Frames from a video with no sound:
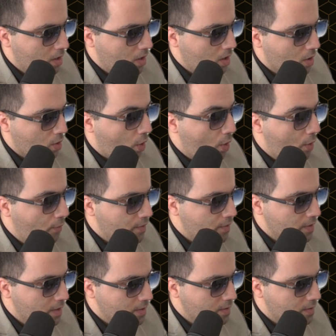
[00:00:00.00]

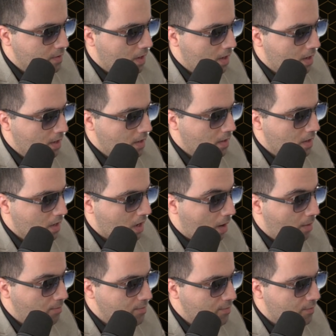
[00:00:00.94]
Confidence
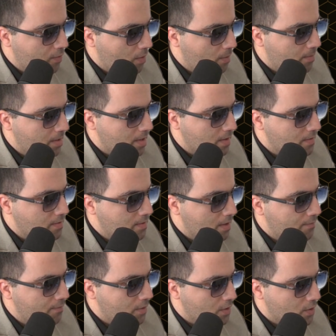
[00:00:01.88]
comes from being
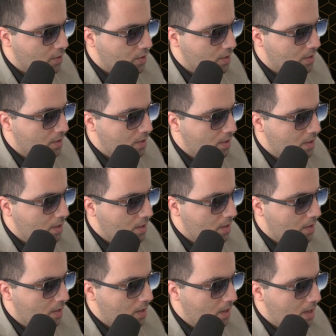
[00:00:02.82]
selfish.
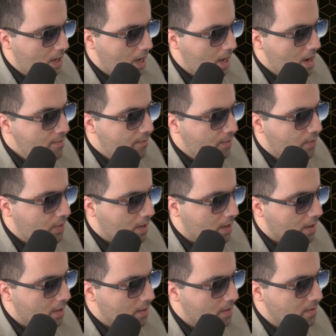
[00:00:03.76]
Everything
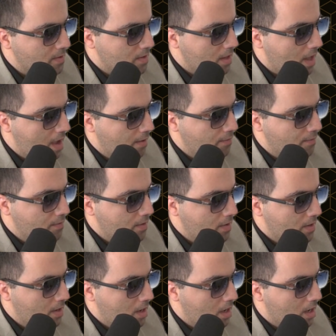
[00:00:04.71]
in this life
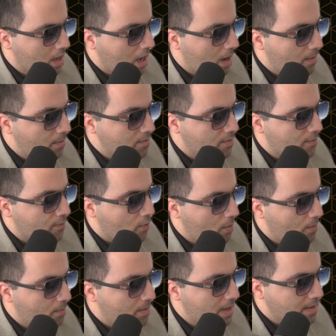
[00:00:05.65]
comes from
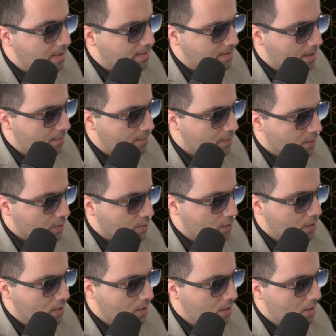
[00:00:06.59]
being selfish.
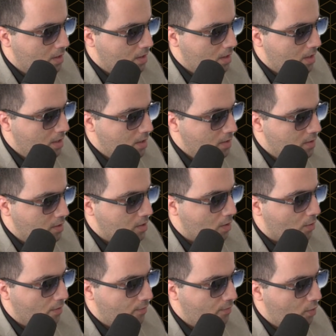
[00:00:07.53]
So
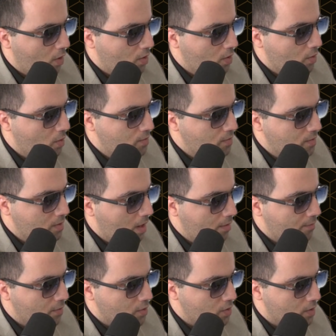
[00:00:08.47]
if you are not
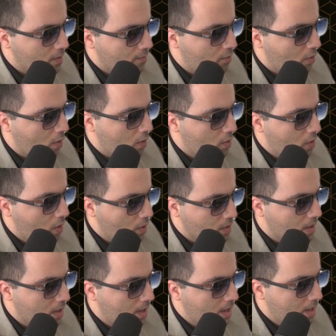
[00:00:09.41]
selfish, if you are
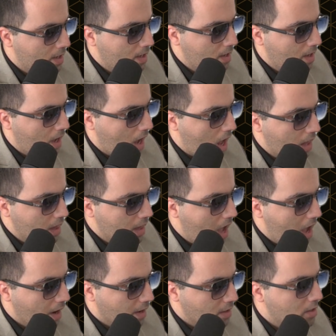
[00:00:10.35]
not
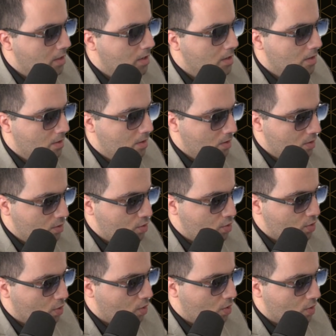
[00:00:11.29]
aligned to
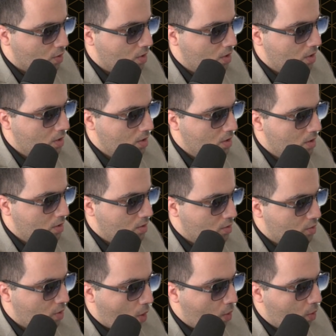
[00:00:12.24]
your
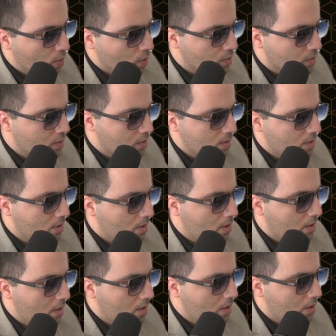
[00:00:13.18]
goals,
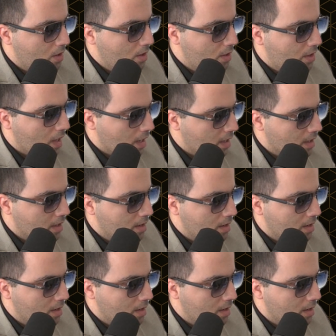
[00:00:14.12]
then